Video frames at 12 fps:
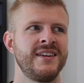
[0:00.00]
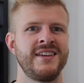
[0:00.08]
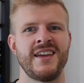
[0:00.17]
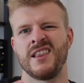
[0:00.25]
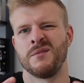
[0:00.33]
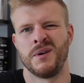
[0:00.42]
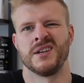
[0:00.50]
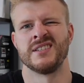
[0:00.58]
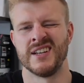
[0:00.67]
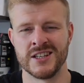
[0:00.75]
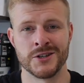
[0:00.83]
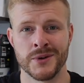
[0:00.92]
get the person
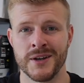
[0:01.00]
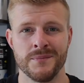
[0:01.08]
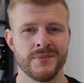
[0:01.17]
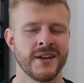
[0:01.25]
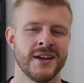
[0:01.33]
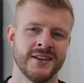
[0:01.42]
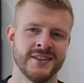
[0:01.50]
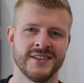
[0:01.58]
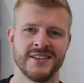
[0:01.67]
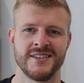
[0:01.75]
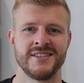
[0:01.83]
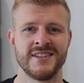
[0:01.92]
into it and
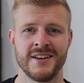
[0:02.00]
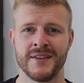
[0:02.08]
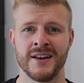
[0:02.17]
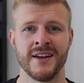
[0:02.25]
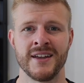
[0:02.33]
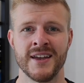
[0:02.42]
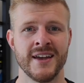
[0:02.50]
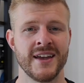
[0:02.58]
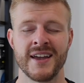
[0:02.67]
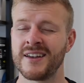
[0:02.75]
see if they like it,